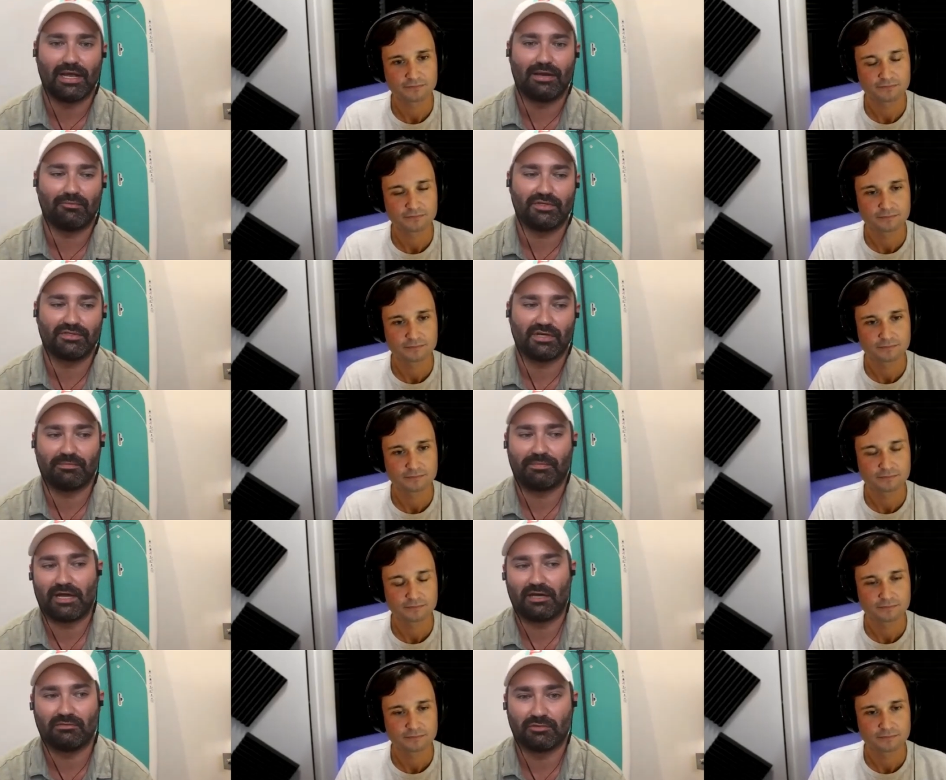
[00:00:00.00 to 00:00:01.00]
Speaker 1: And we saw
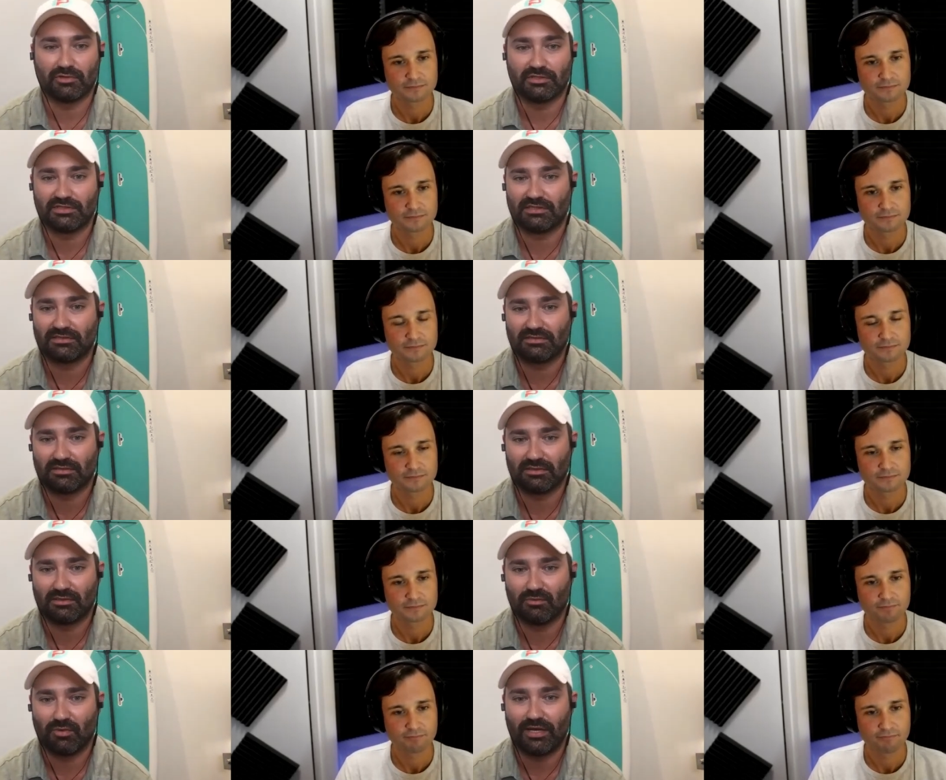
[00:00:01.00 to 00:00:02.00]
paddleboards as
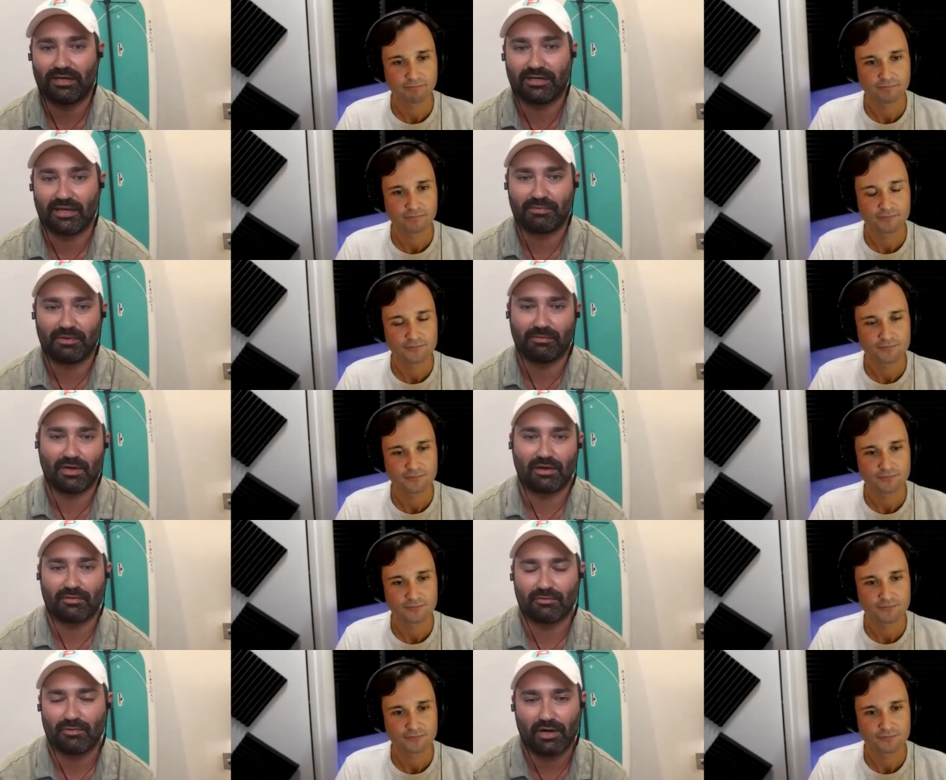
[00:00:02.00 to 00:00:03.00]
a way to get people
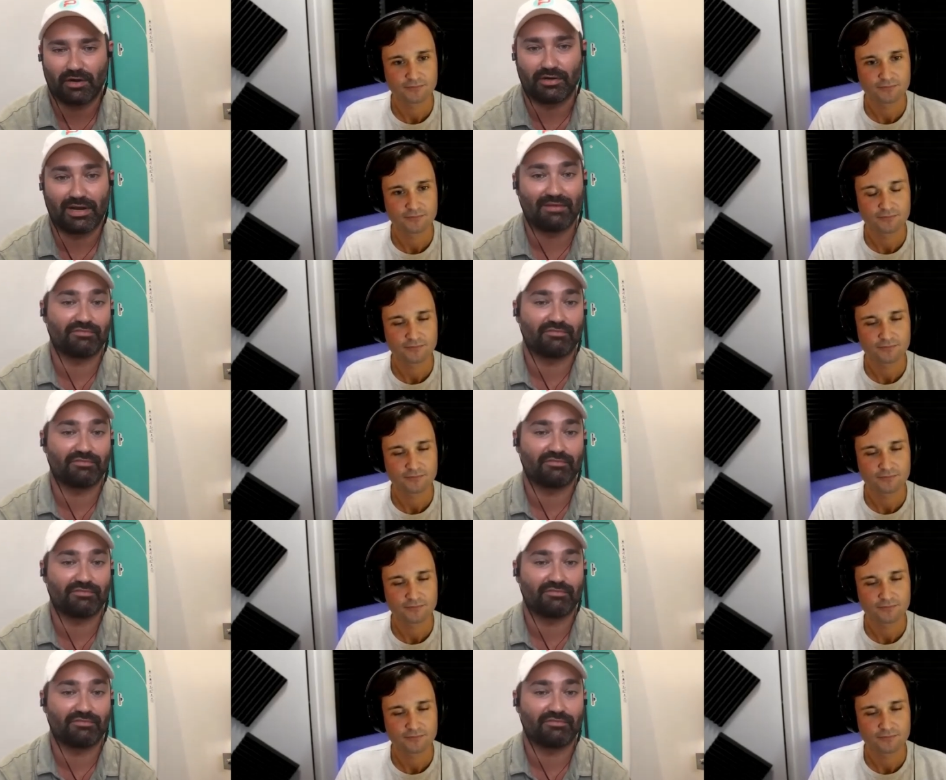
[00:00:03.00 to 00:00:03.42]
out on the water and